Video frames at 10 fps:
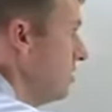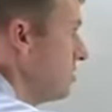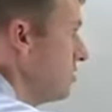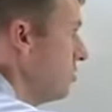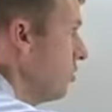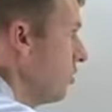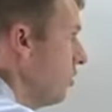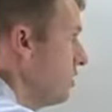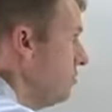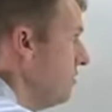So you're
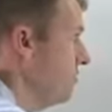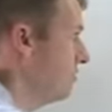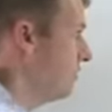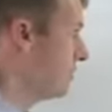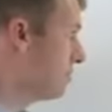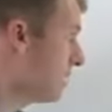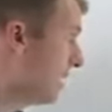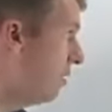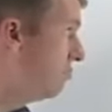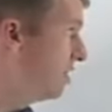going to
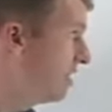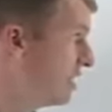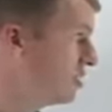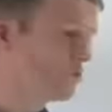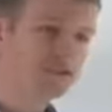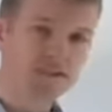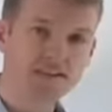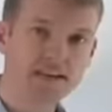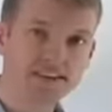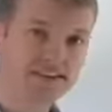become very interested
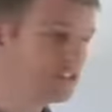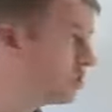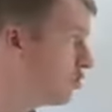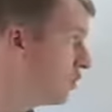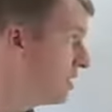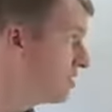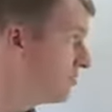in the Swiss